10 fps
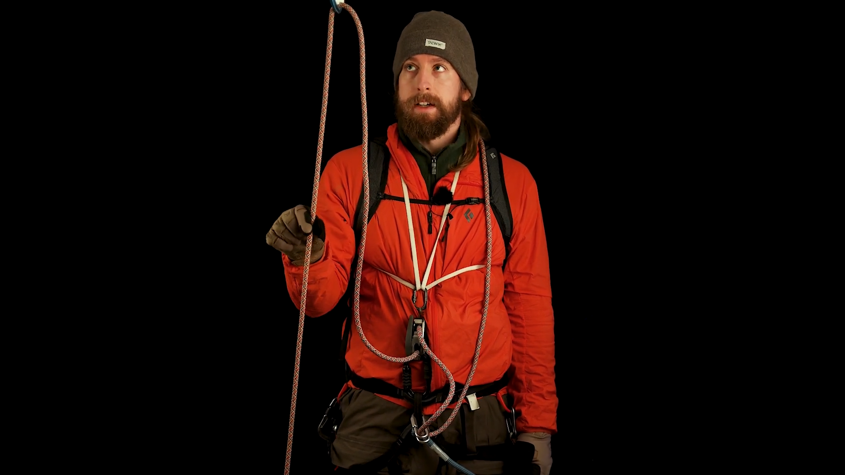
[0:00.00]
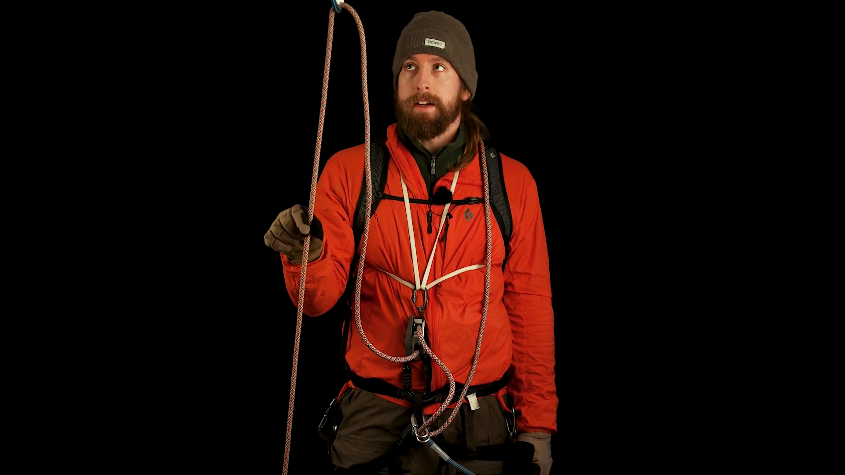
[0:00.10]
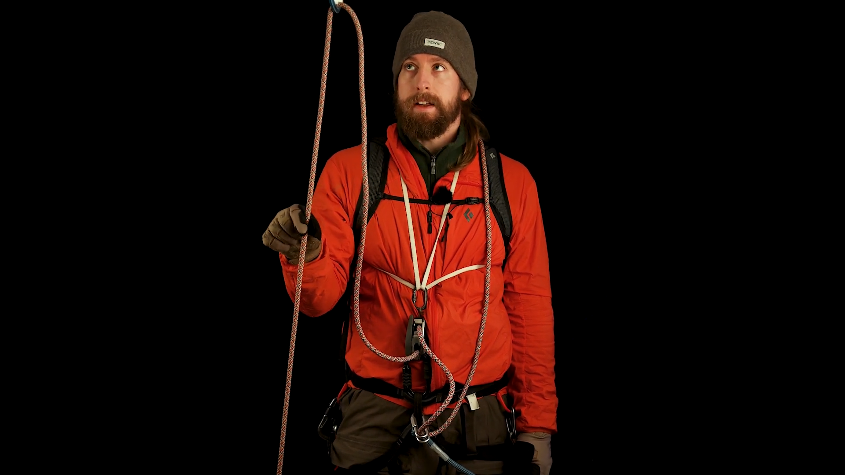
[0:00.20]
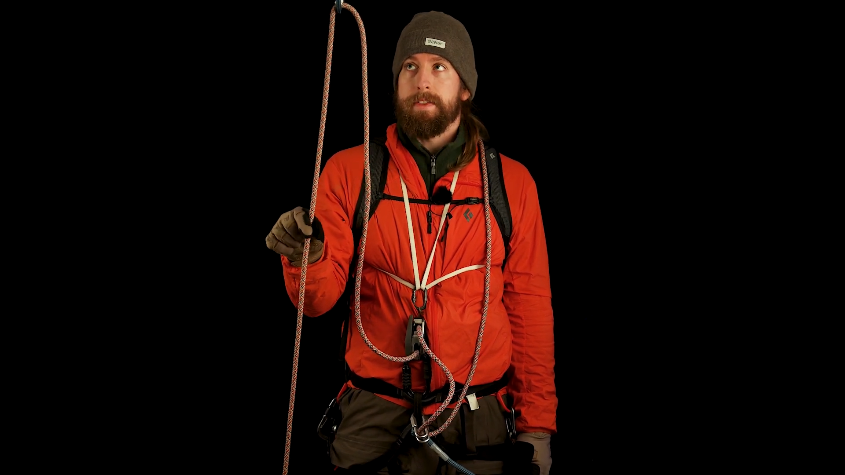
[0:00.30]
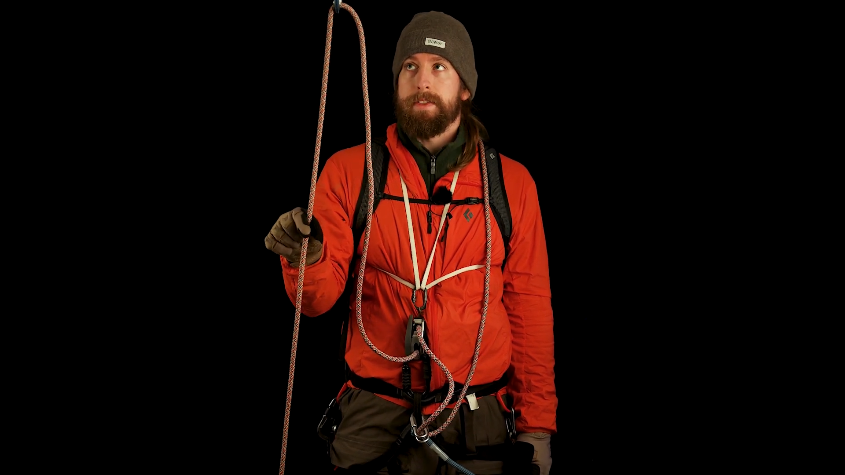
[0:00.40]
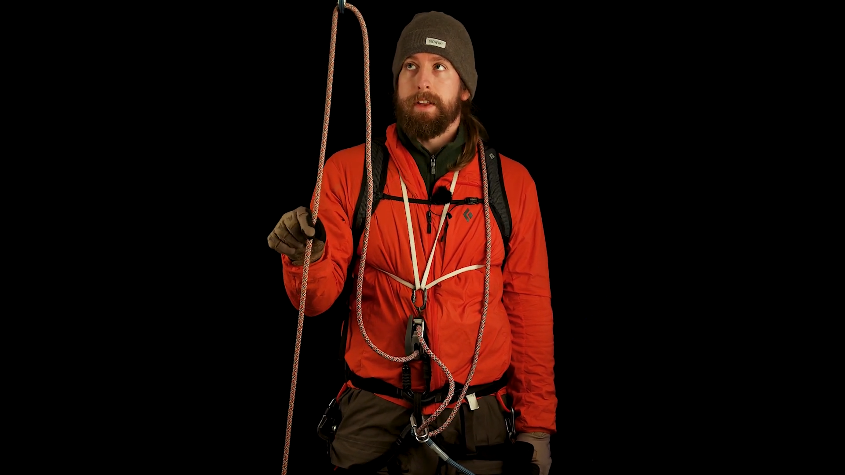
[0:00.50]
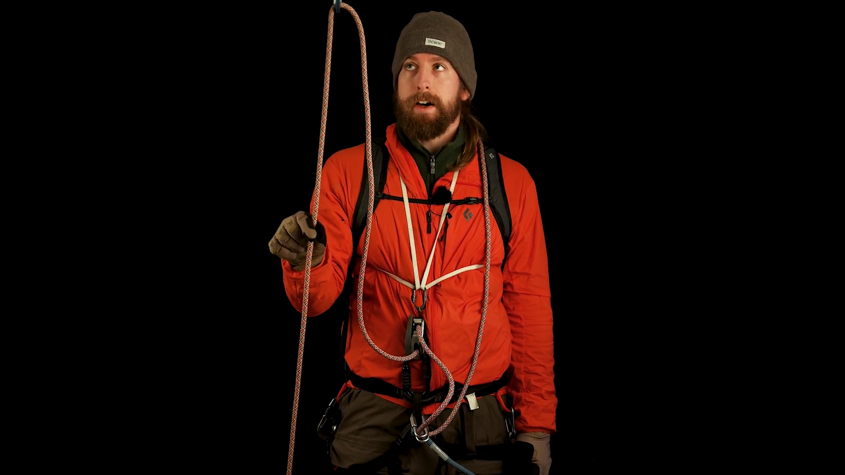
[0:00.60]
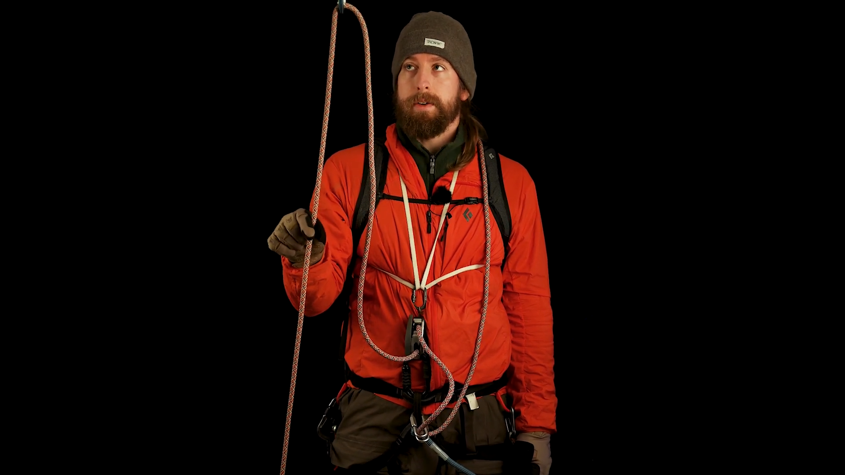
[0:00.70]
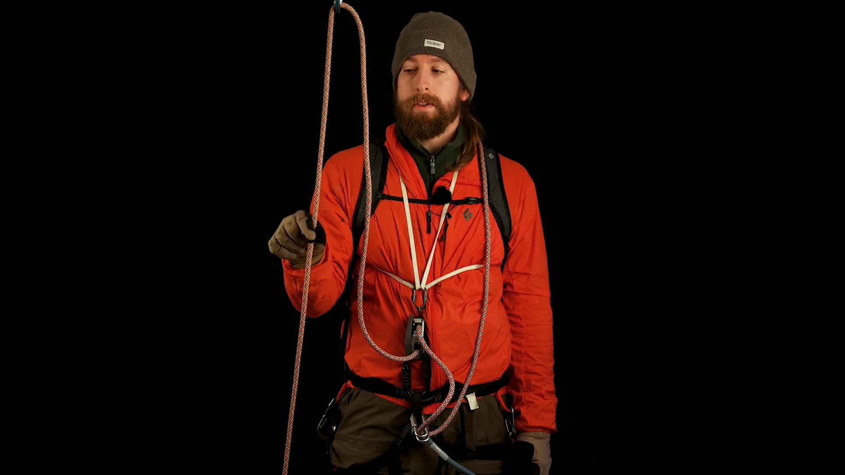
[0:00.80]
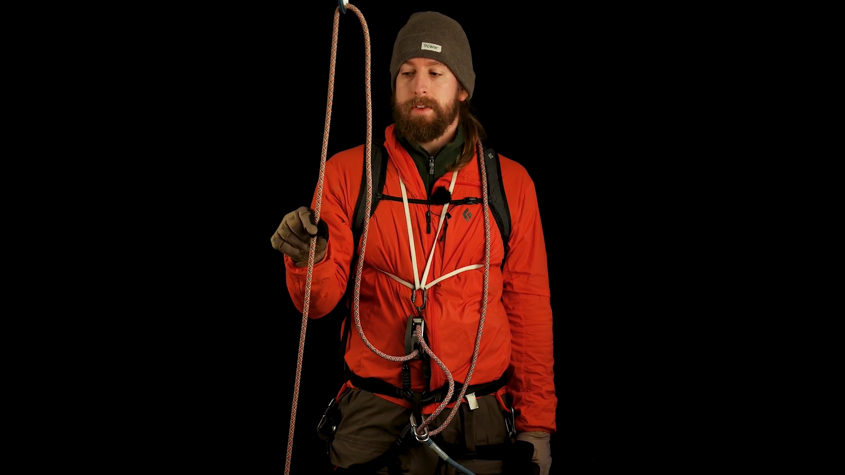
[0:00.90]
and
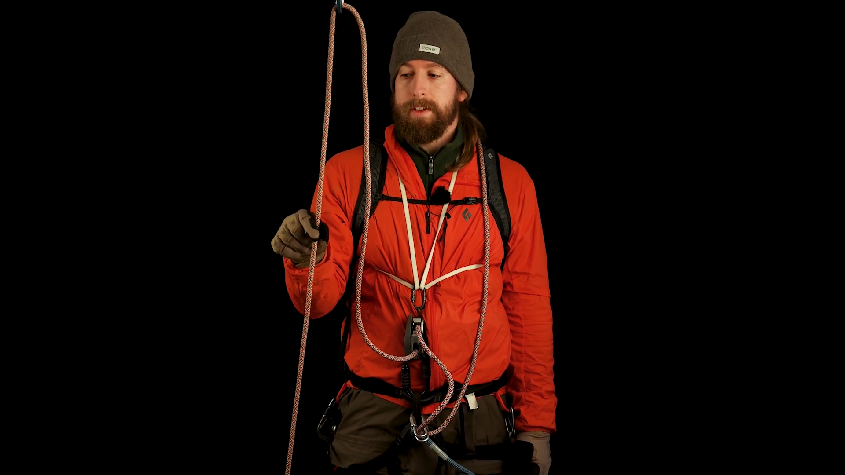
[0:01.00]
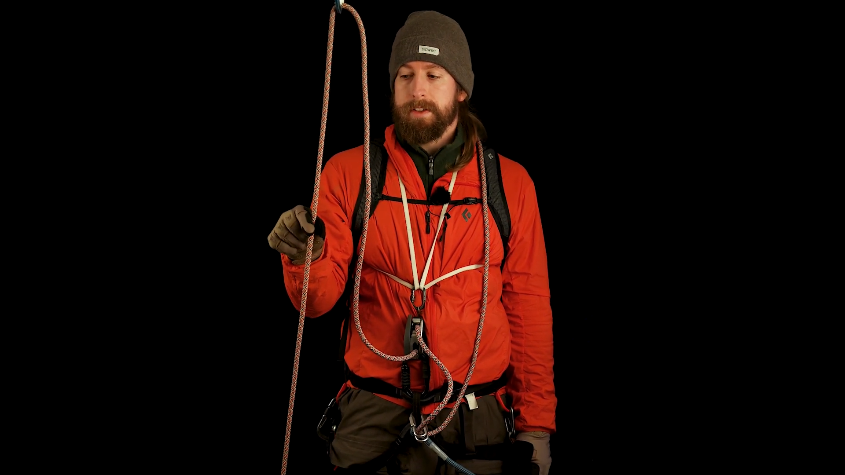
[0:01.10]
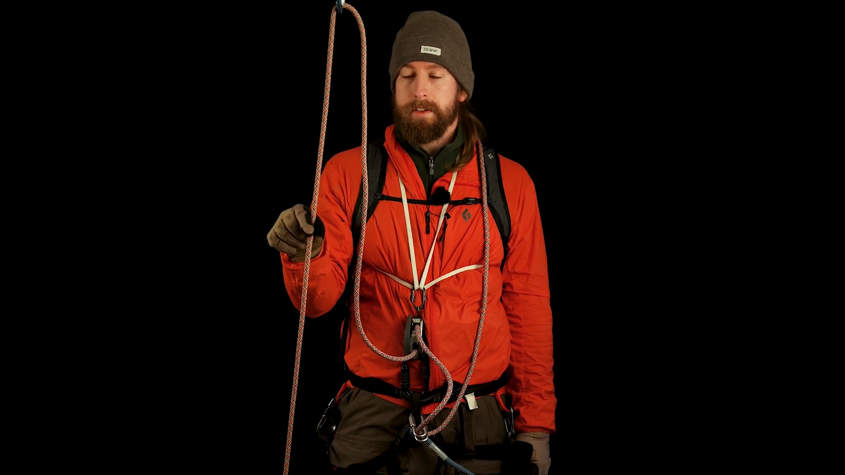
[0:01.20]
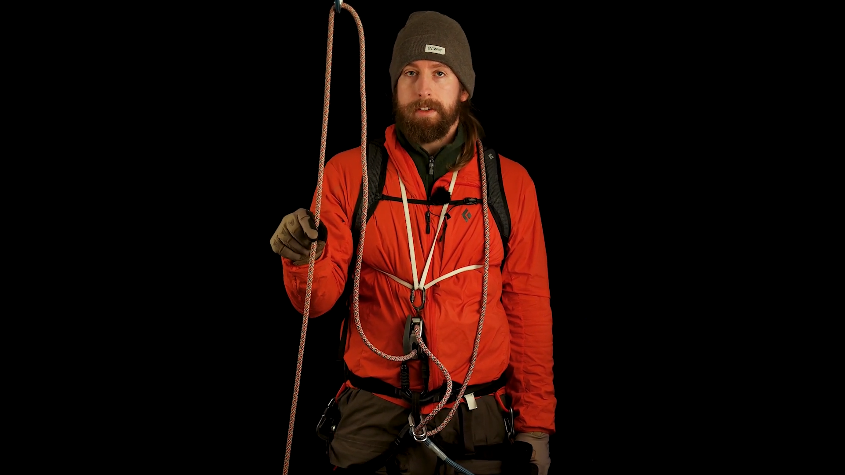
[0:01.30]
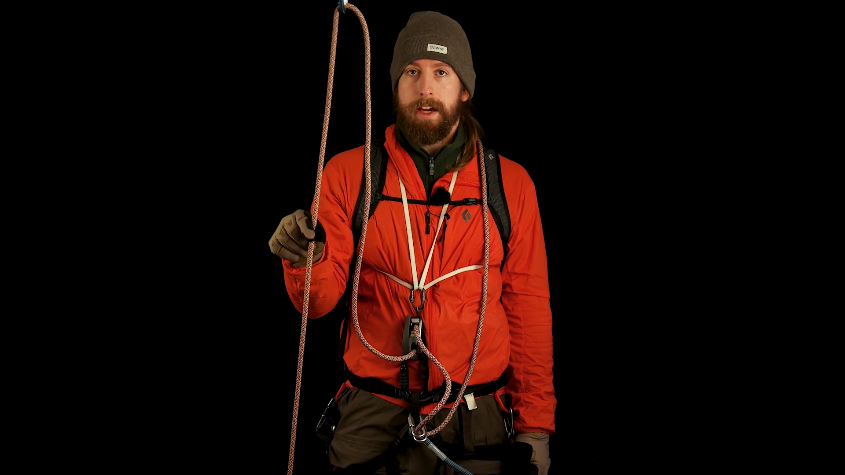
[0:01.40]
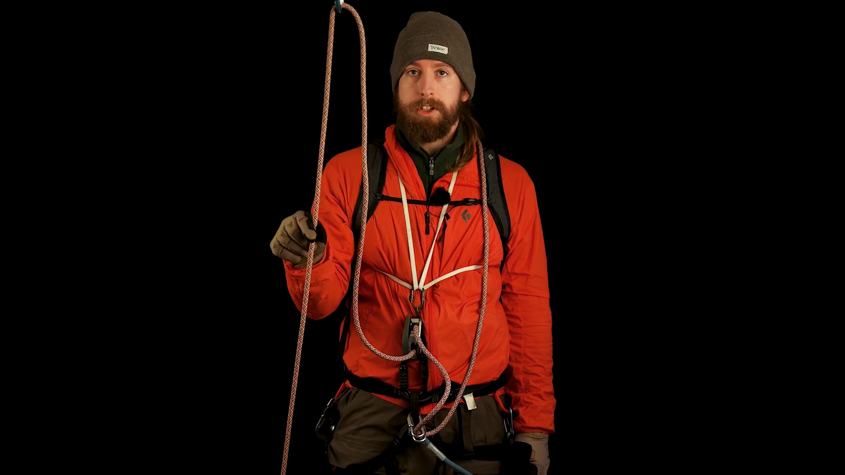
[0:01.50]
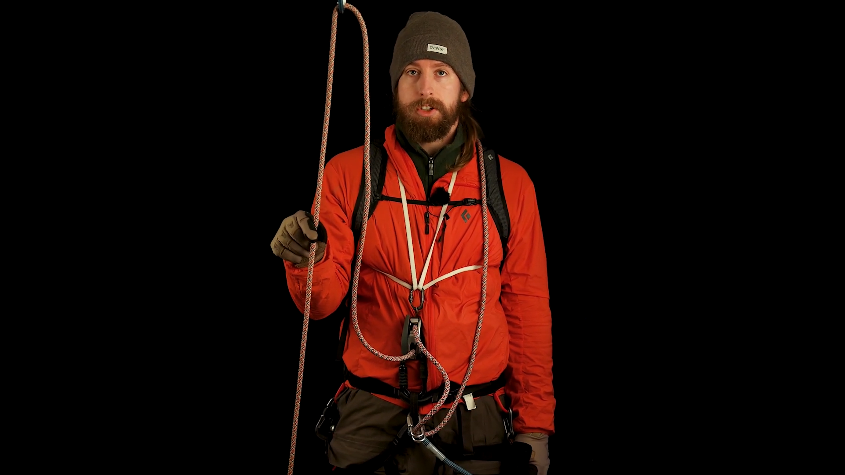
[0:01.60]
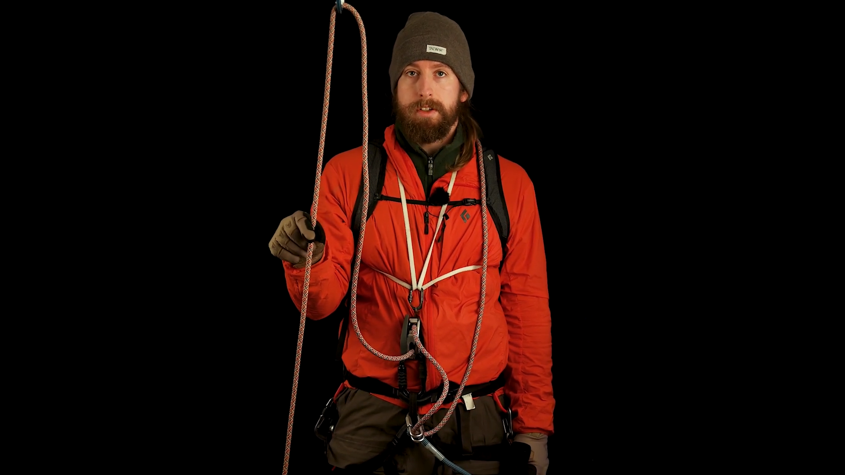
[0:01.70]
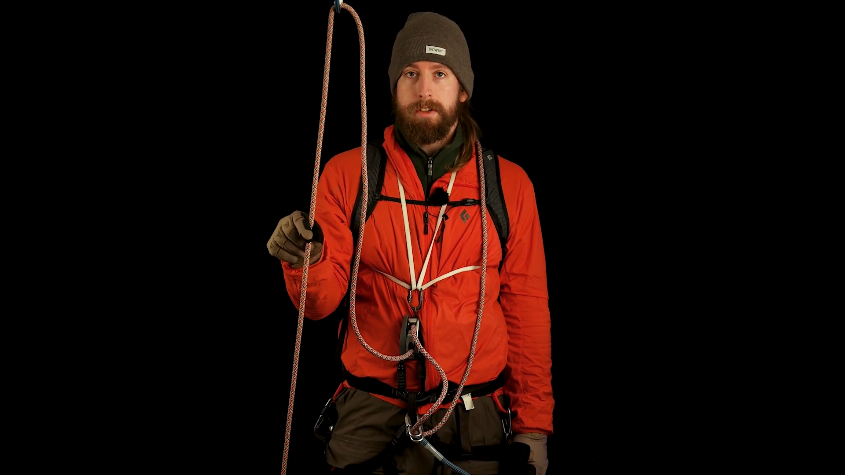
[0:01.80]
now this is on tension.